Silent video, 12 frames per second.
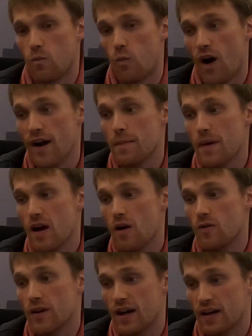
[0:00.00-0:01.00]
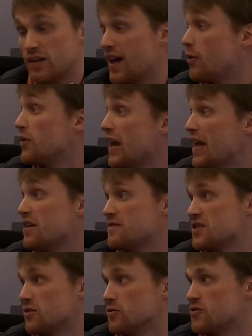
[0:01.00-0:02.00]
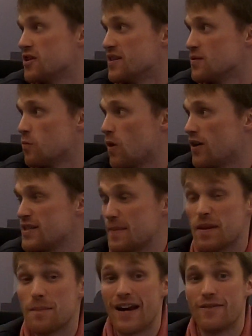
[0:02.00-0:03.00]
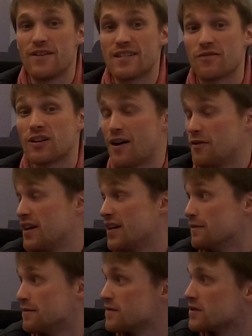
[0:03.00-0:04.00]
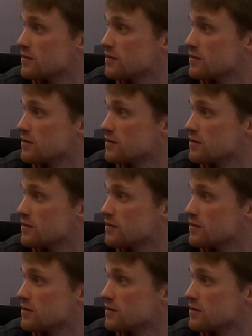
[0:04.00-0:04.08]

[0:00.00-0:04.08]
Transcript: What about cloud native solutions? What are some of the benefits of cloud native?